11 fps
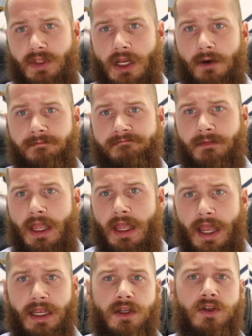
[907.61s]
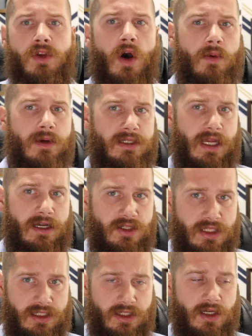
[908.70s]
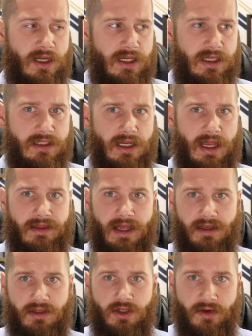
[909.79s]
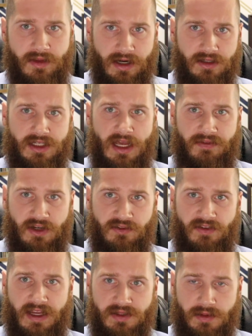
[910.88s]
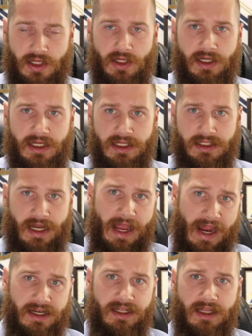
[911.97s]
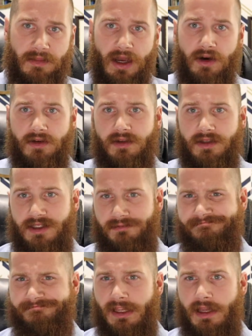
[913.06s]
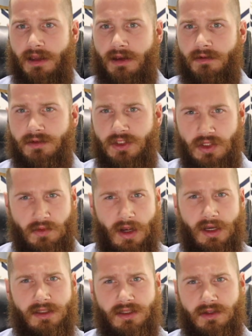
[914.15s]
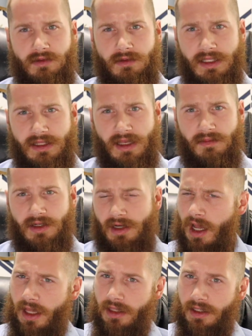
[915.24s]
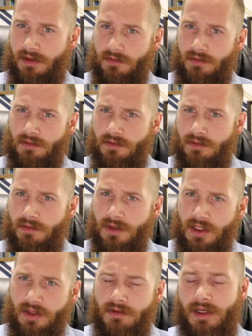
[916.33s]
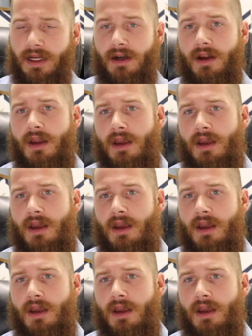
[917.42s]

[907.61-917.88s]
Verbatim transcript: you know, hey, no one touched these cookies, and then you're there stuffing your face with cookies and handing them out, it's like, do you want us to eat them or not? Like, what are you doing here?